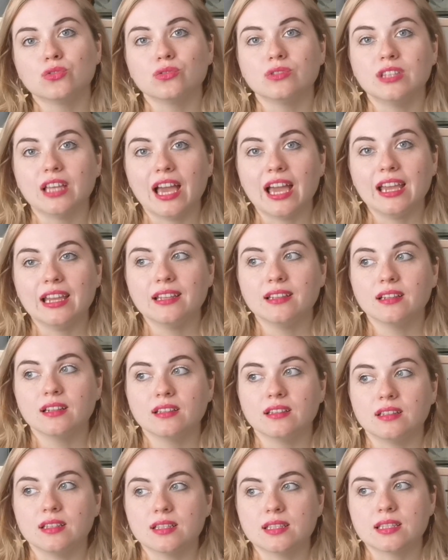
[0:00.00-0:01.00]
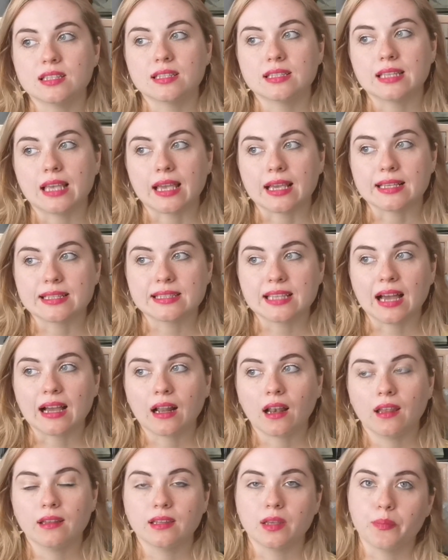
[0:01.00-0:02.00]
Today, this is
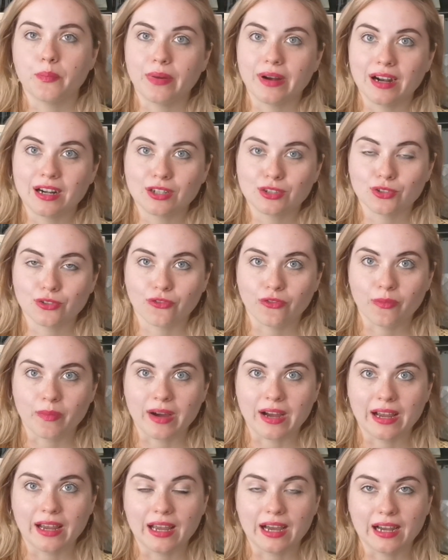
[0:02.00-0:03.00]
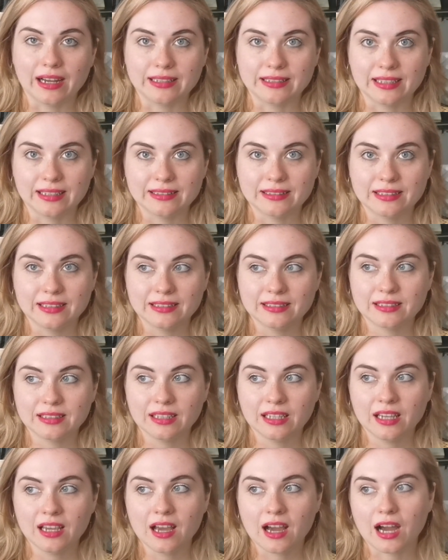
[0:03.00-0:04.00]
exactly the part of my
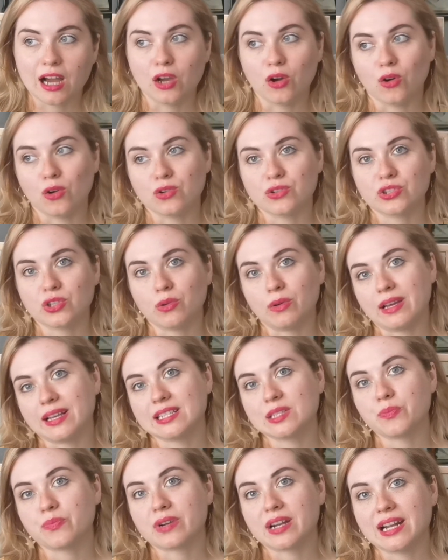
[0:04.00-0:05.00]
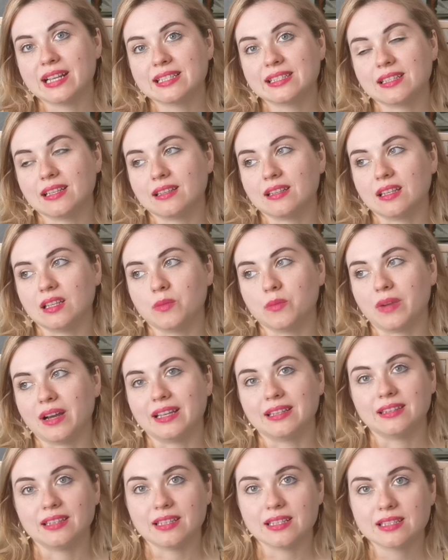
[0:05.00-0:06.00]
identity. I also expressed it in
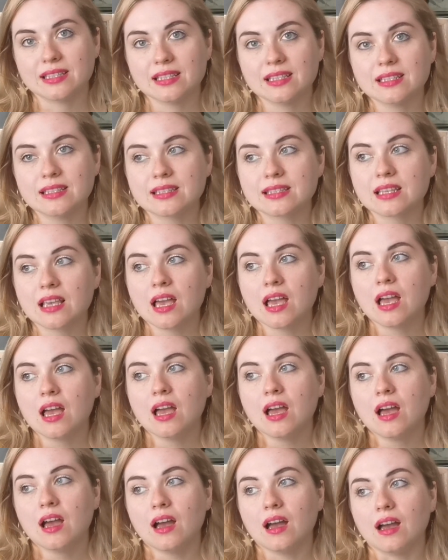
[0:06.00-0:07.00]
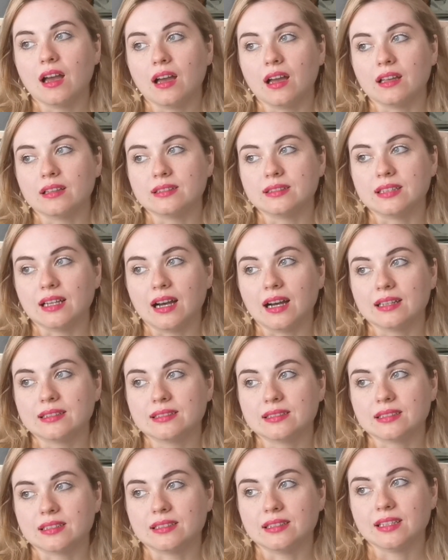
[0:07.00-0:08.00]
my thesis.
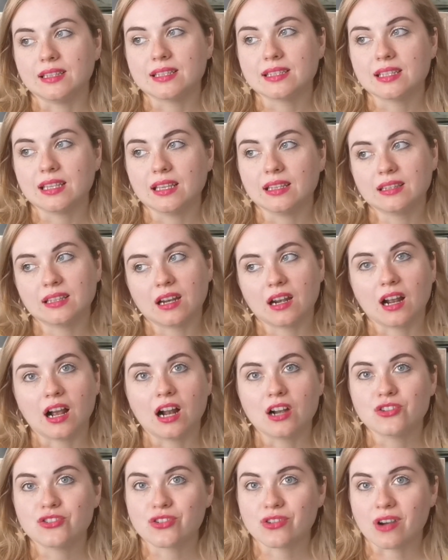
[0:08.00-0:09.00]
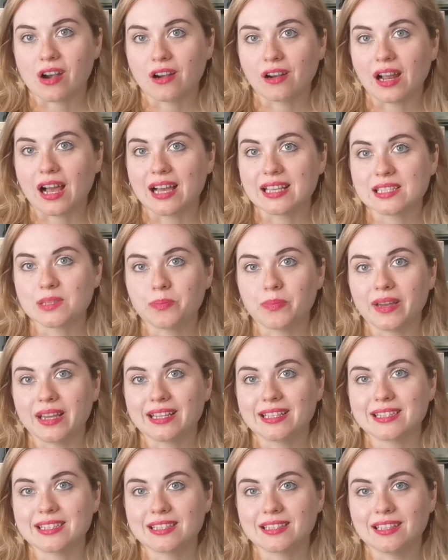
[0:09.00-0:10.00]
that these intercultural
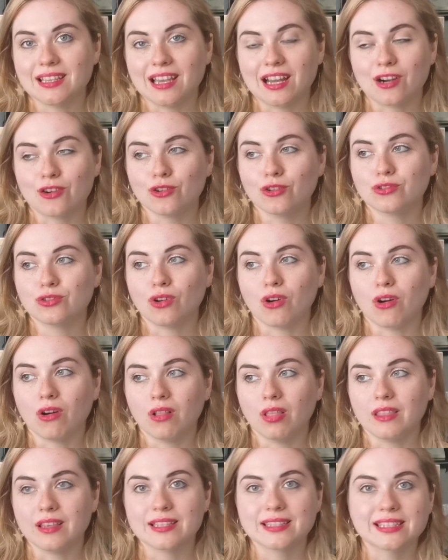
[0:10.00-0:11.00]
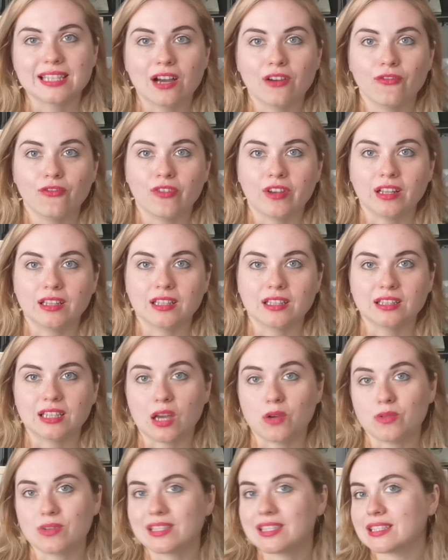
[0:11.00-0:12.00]
aspects, they are not only something that
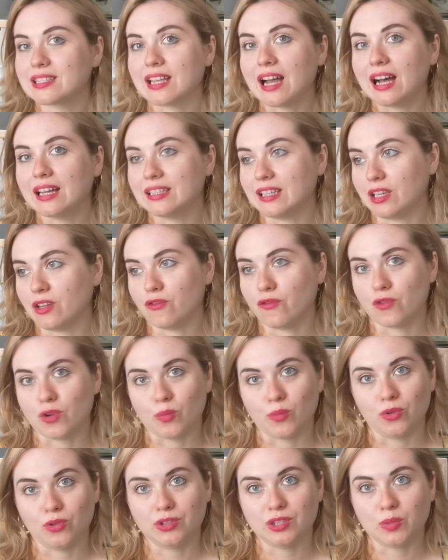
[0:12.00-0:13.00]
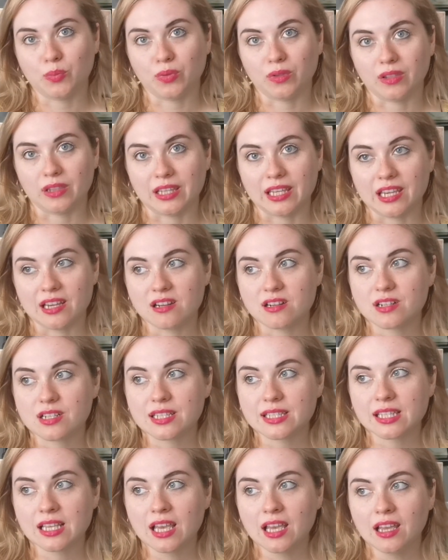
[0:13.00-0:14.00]
I was studying for multiple
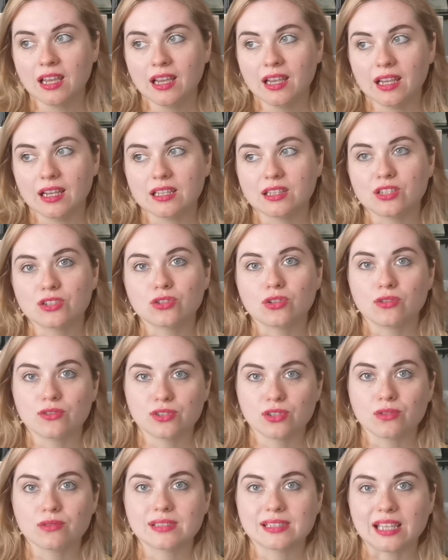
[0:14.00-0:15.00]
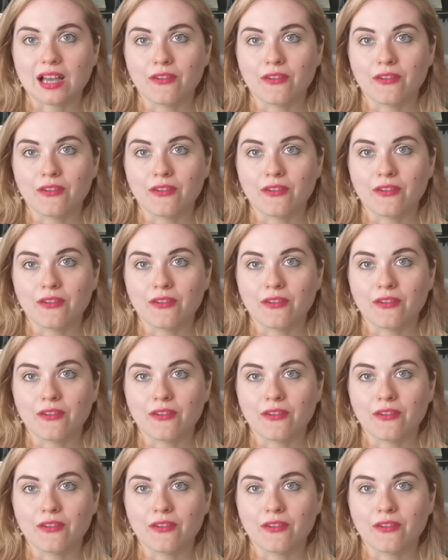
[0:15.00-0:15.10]
years, it is also